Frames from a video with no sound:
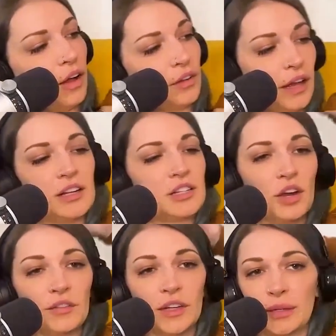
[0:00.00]
I'll cut
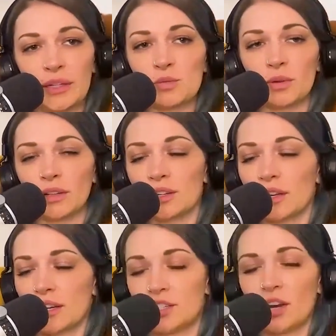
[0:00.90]
us off here because we're
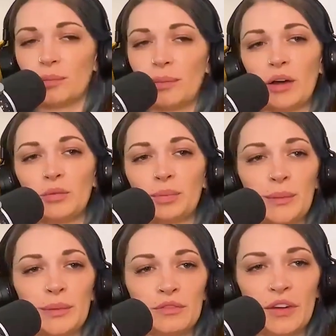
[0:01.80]
going to talk about
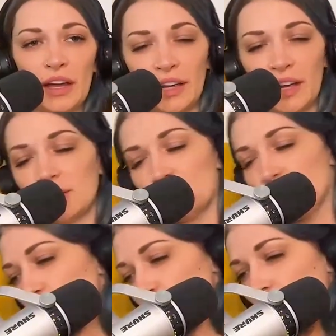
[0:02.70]
premium
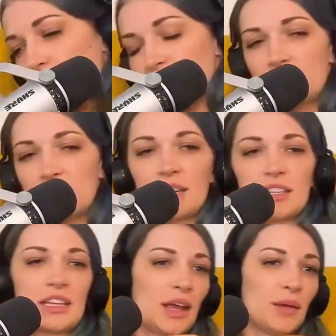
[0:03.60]
finance, trust,
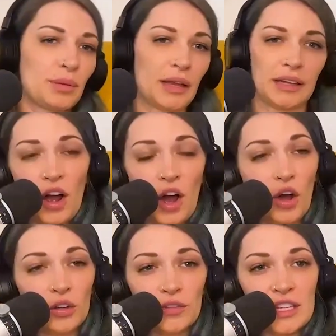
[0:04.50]
estate planning,
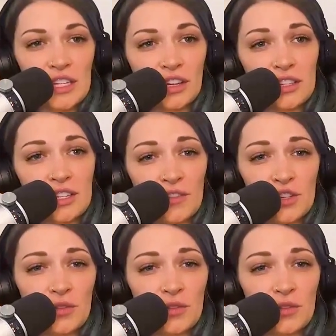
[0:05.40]
all of this good stuff.